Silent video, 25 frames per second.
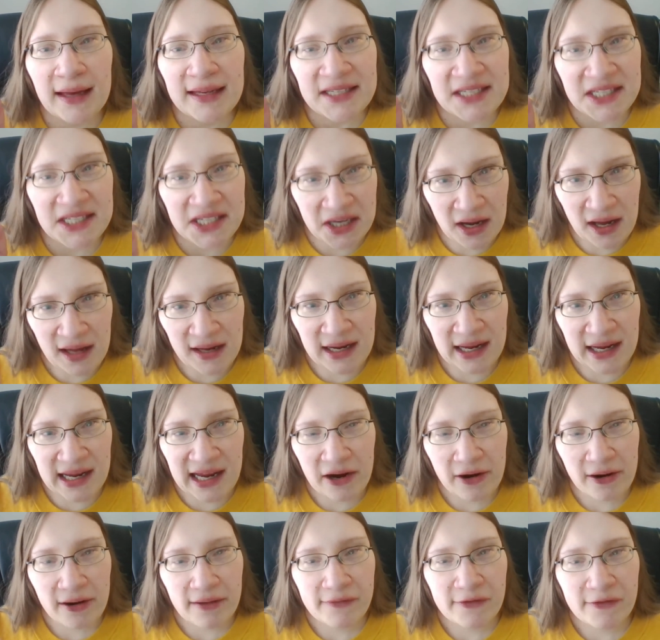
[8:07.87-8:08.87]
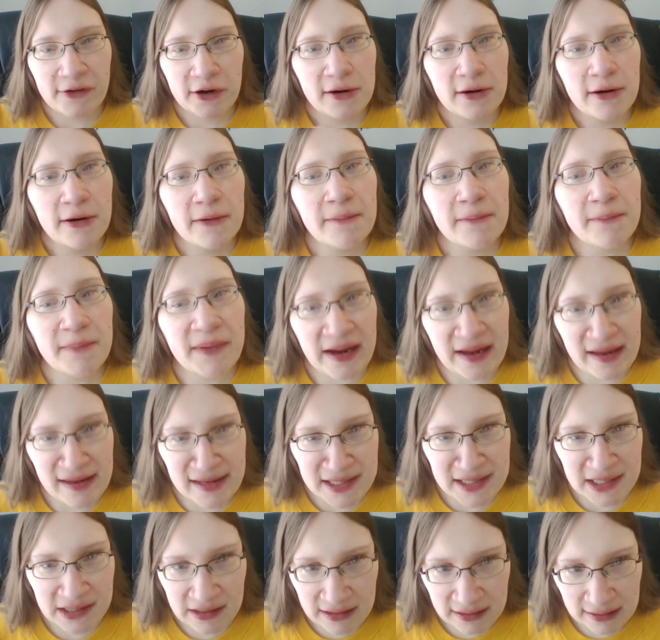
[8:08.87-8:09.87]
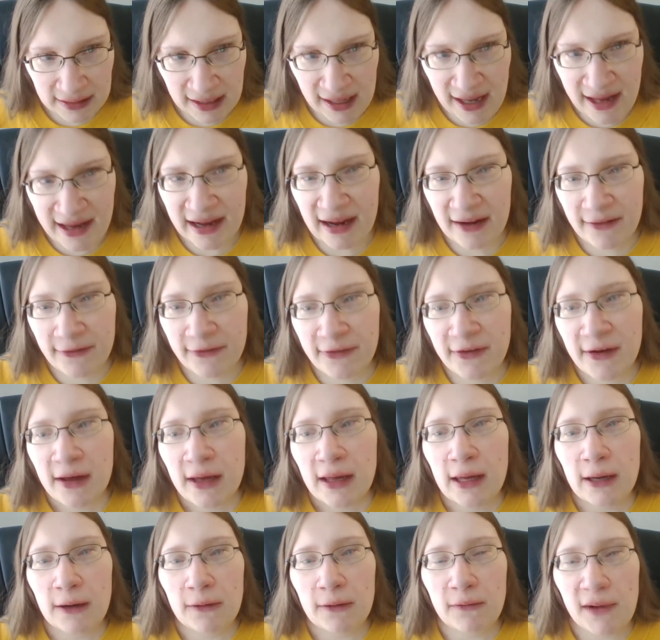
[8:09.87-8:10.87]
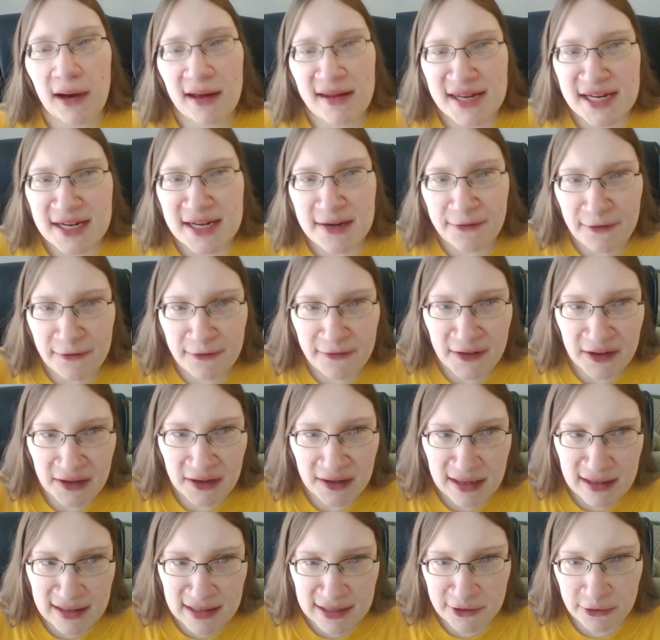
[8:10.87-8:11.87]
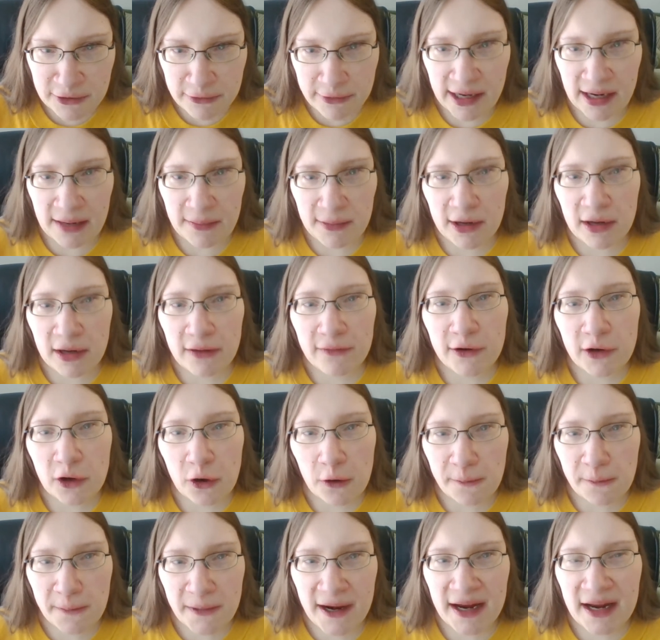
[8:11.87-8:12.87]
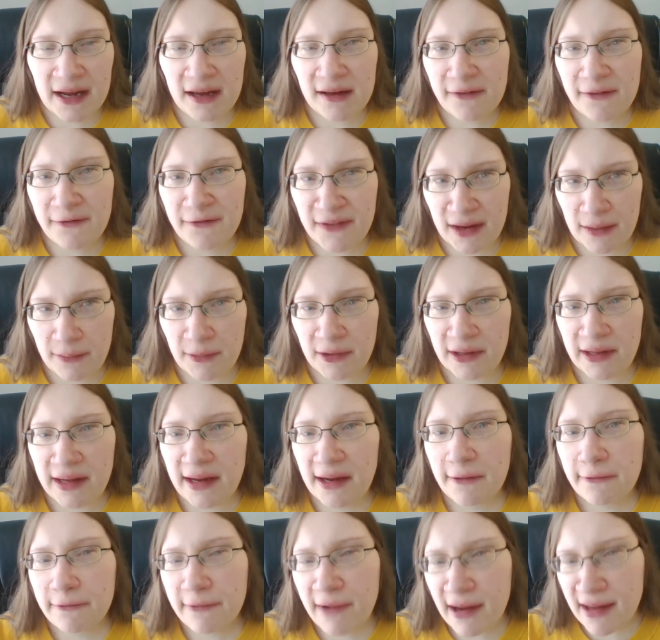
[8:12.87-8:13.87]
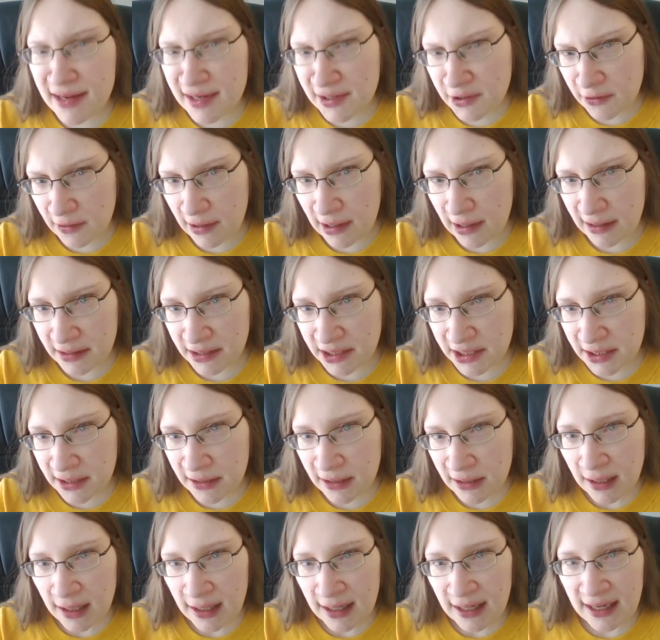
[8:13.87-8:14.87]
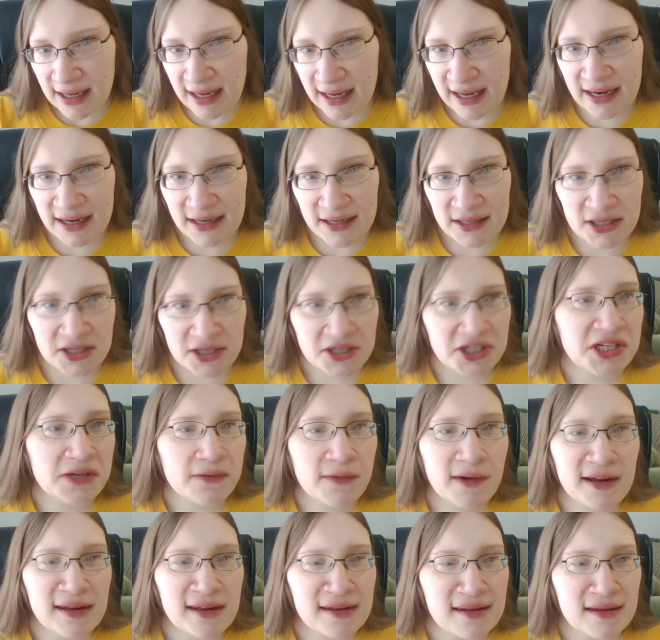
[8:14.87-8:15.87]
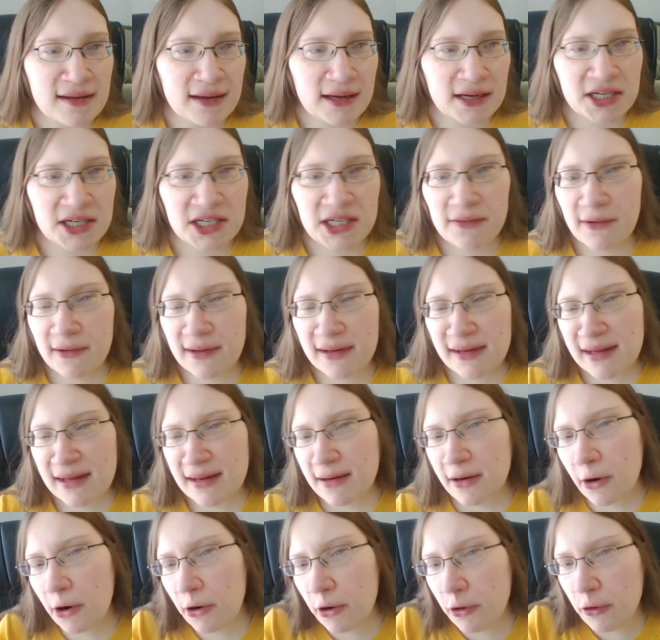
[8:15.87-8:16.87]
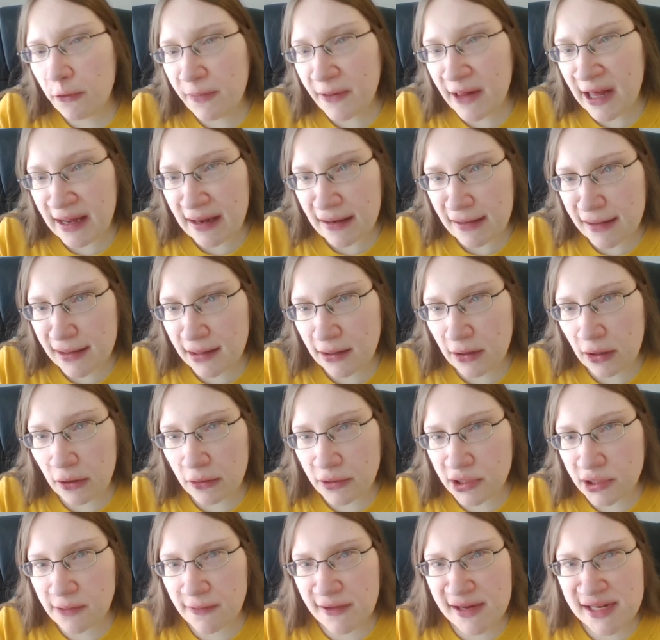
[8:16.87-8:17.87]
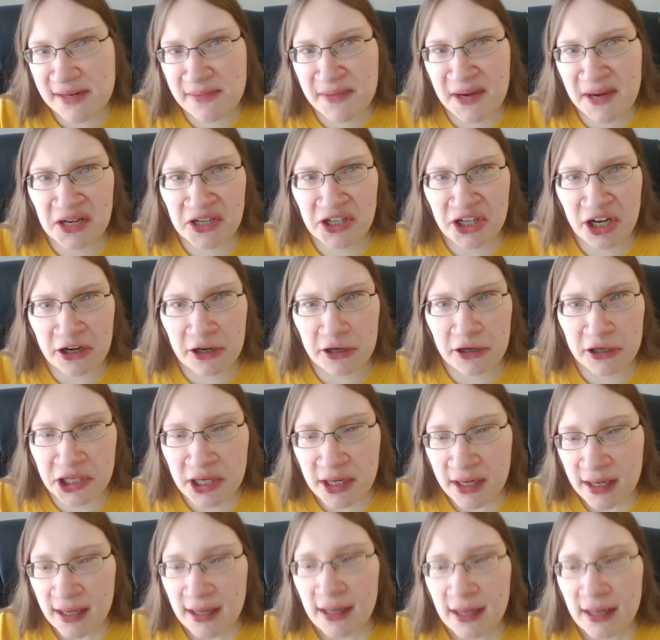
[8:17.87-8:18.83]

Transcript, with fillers: Tiana, however, being still alive, wants to fulfill his dream of opening a family restaurant. And she wants she wants her own place, you know, she wants to be in charge.